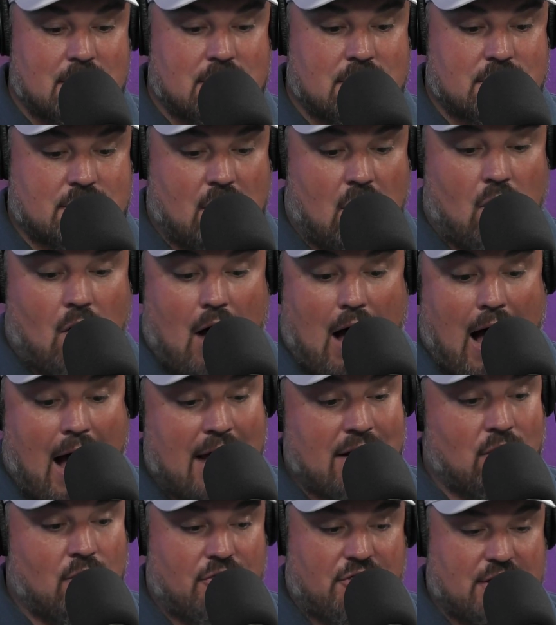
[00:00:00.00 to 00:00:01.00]
So
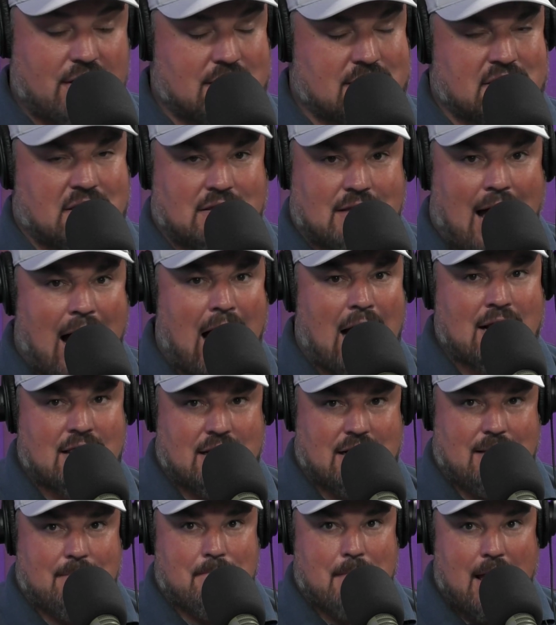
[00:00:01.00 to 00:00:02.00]
I don't think it's a lock
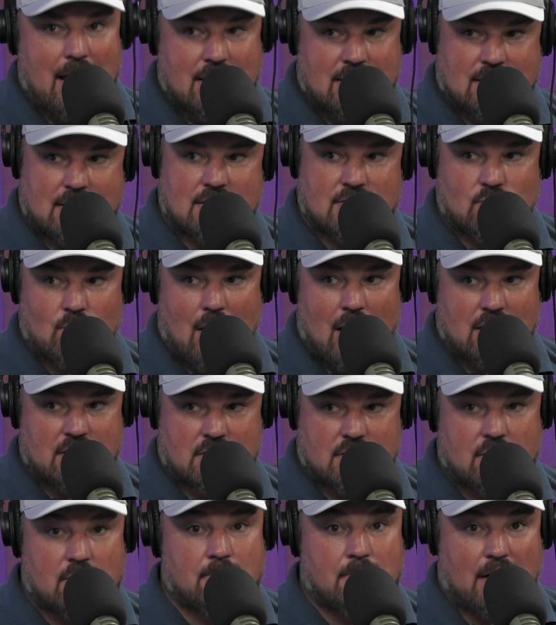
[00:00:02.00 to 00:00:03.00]
that he makes this
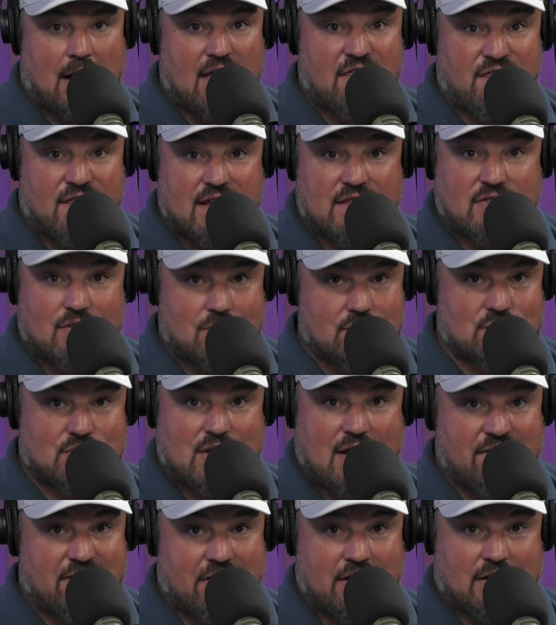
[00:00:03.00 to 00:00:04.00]
roster, but I think there's
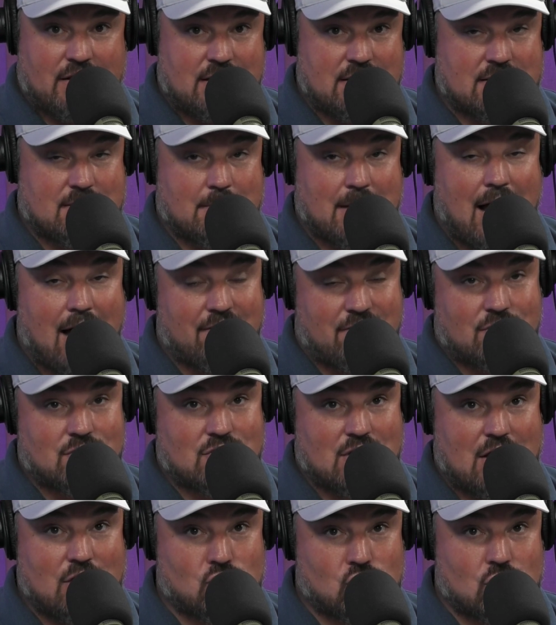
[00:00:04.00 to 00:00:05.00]
definitely some
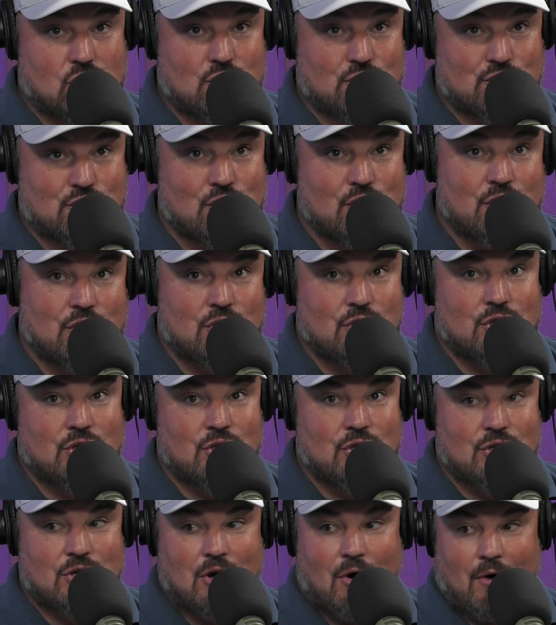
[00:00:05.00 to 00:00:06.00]
conversations
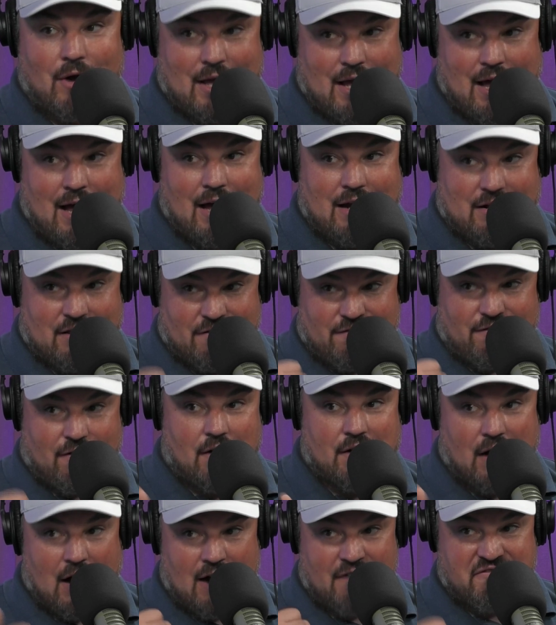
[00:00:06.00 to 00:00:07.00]
going on in the
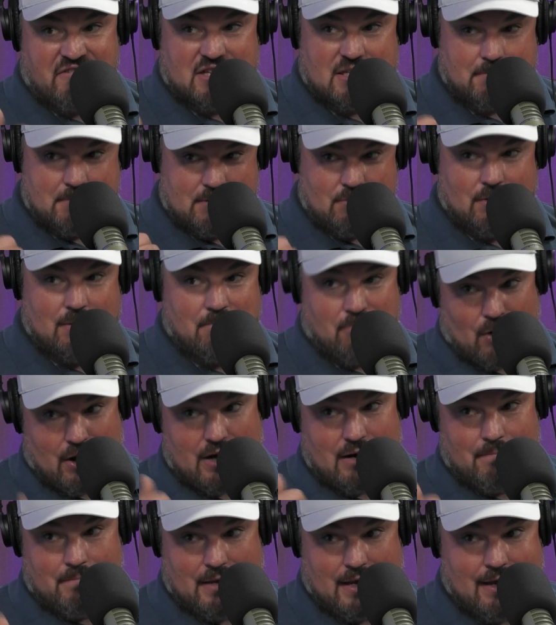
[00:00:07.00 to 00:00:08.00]
front office between
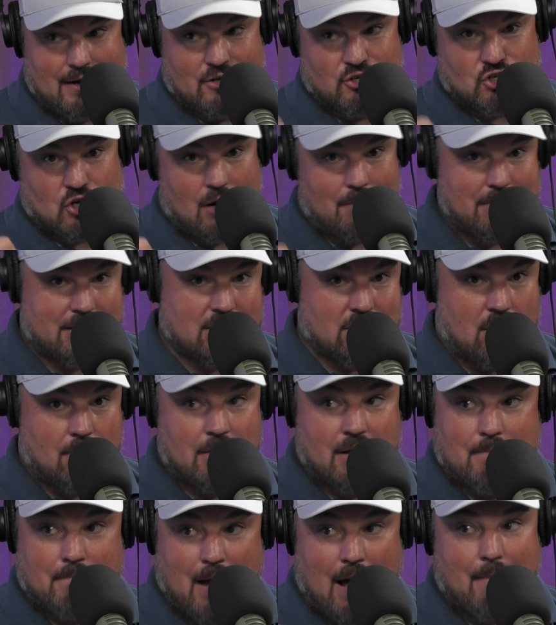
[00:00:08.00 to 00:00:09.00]
Brandon Beane and Sean
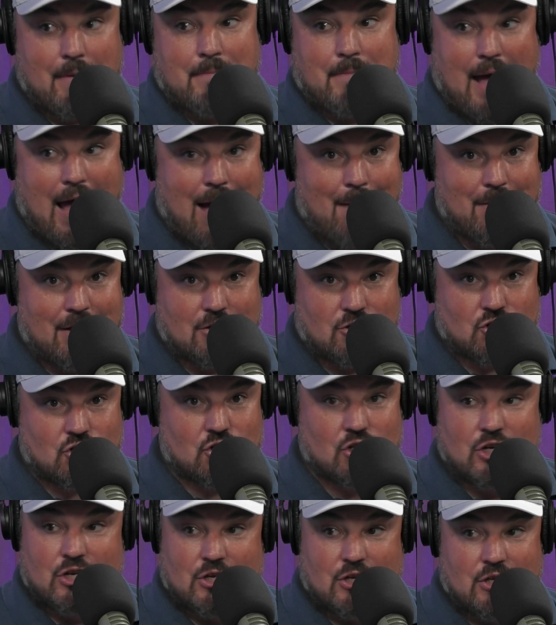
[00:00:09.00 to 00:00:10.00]
McDermott and Bobby
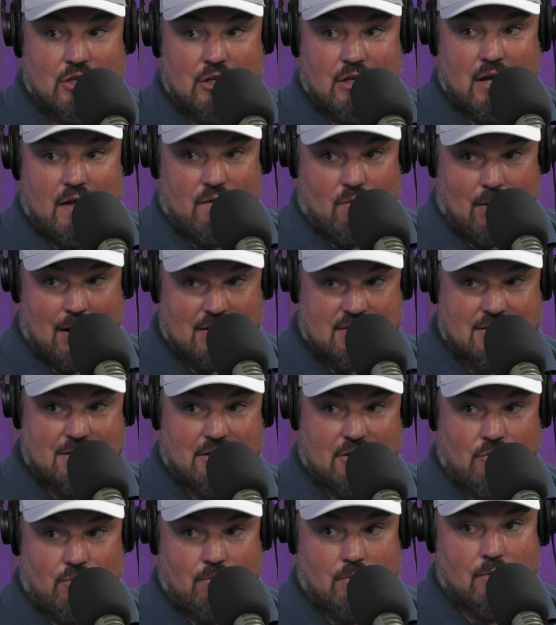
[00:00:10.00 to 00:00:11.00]
Babich and the rest of
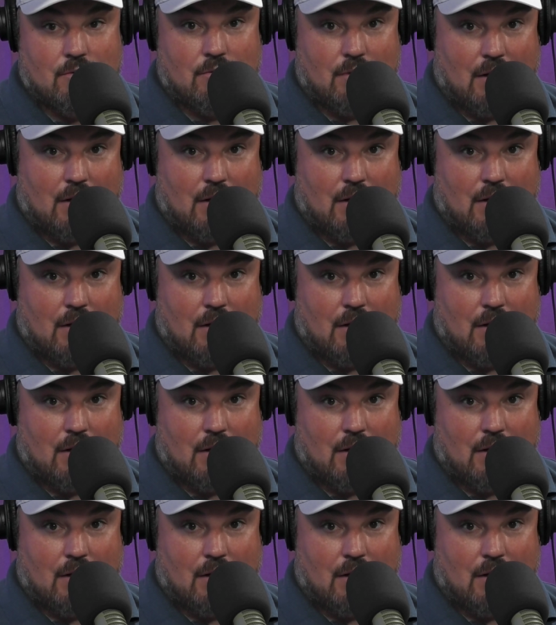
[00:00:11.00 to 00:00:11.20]
the crew.